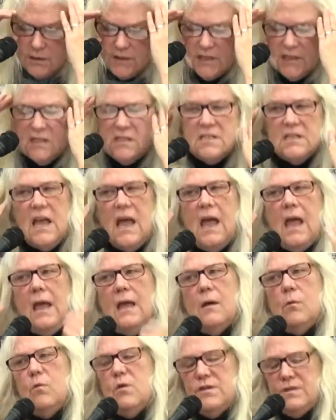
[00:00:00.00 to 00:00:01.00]

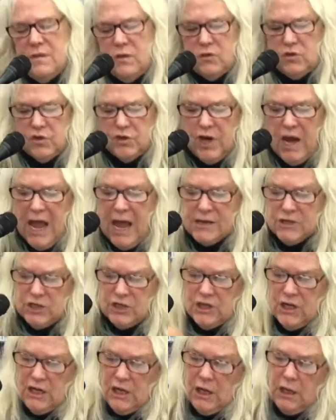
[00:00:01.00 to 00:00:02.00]
Today it was the
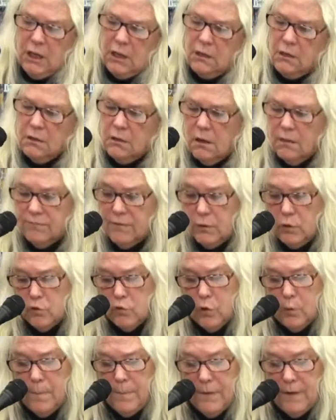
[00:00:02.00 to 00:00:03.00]
tragedy of a
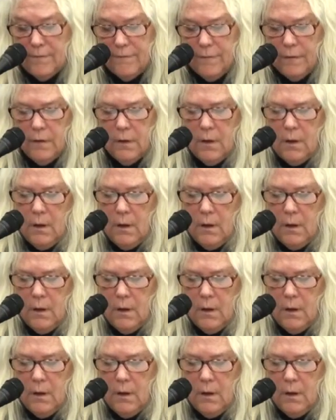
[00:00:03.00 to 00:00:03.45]
group of